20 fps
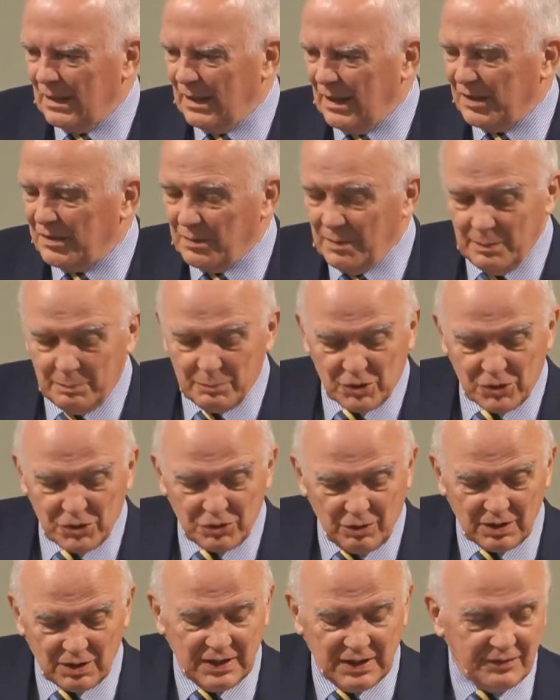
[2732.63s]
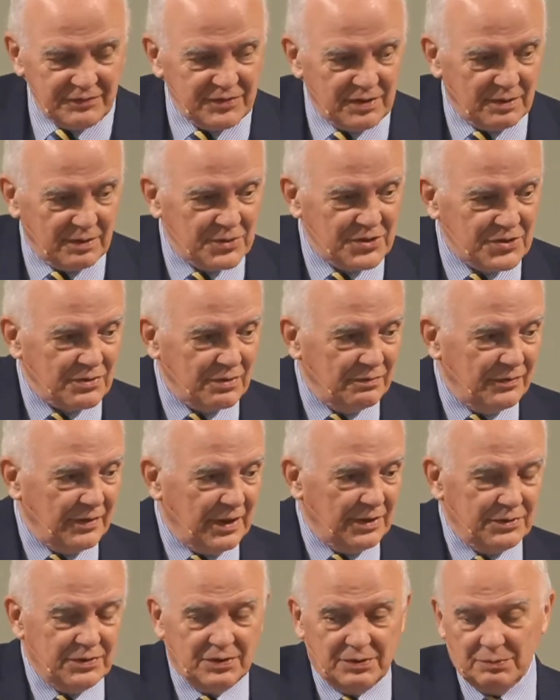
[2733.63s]
I remember shortly after I was
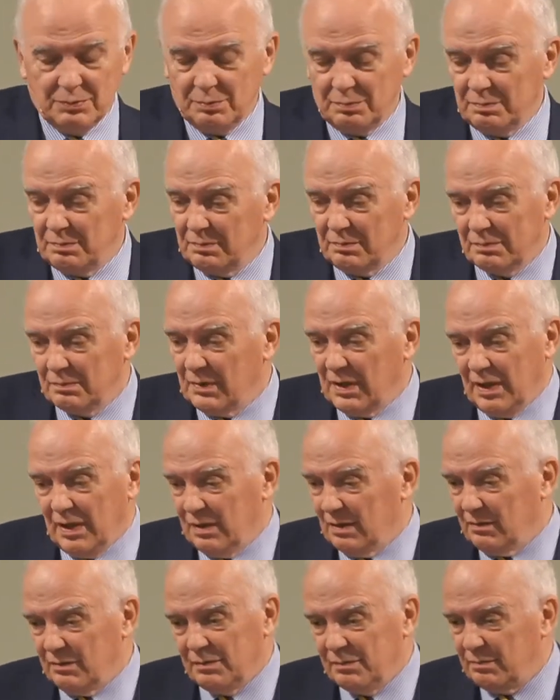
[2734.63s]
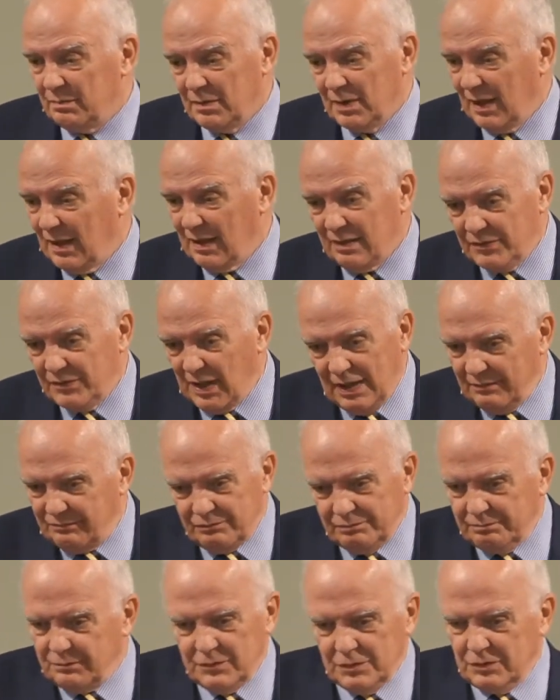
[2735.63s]
converted,
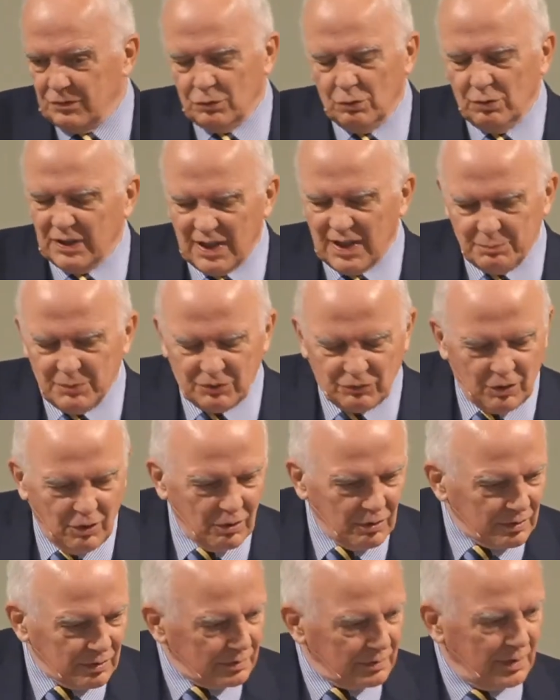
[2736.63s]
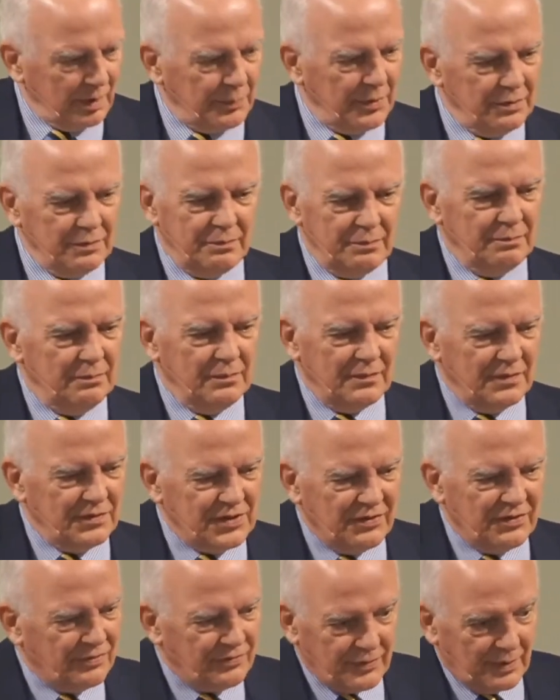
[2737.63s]
don't get me wrong about
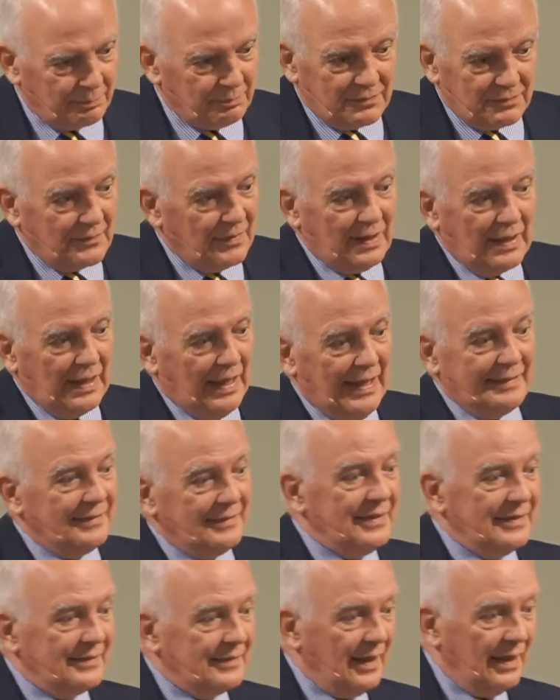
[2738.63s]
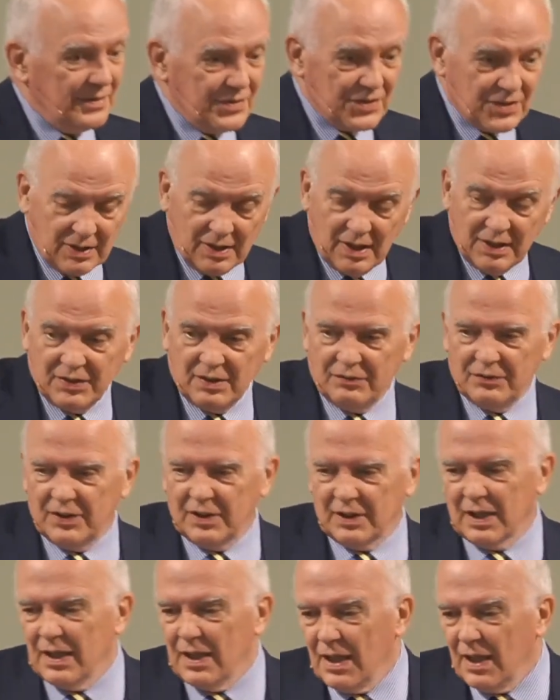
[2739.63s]
if I'm anti-dancing,
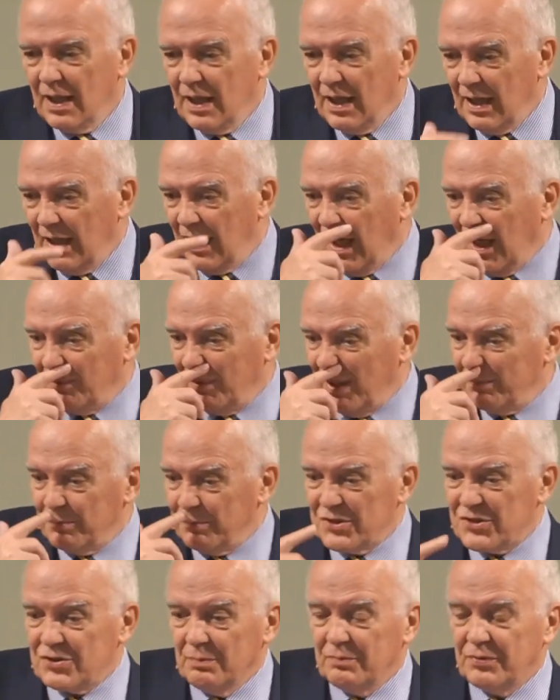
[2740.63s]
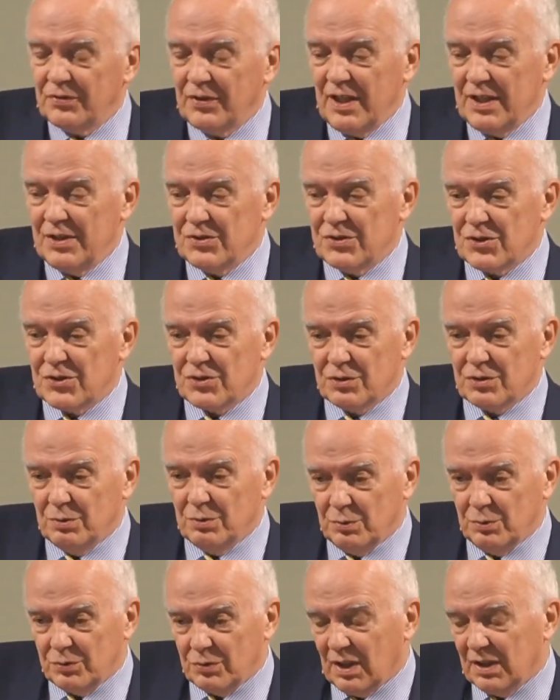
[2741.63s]
anti-everything. I went with some friends at
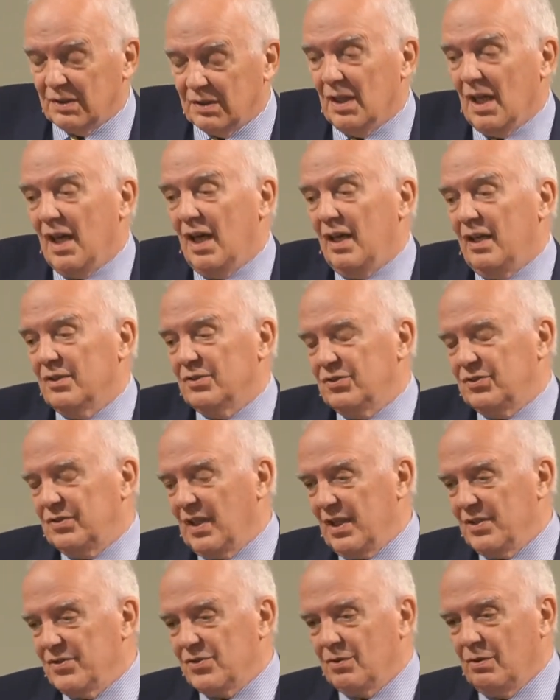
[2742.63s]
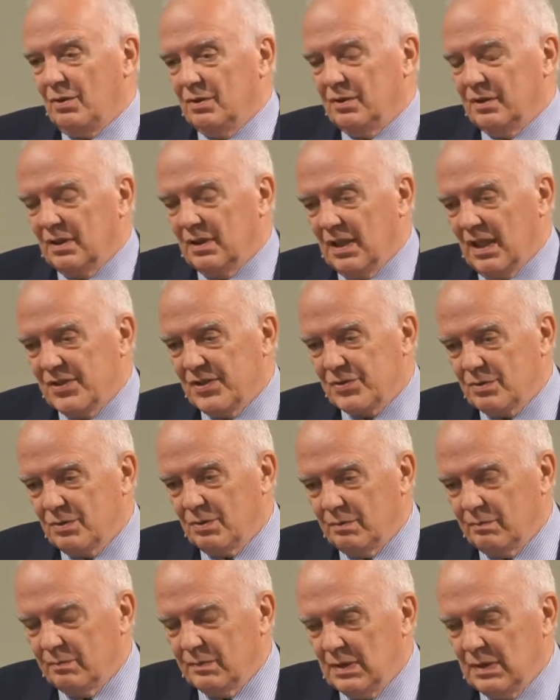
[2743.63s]
school to a large dance hall in Glasgow.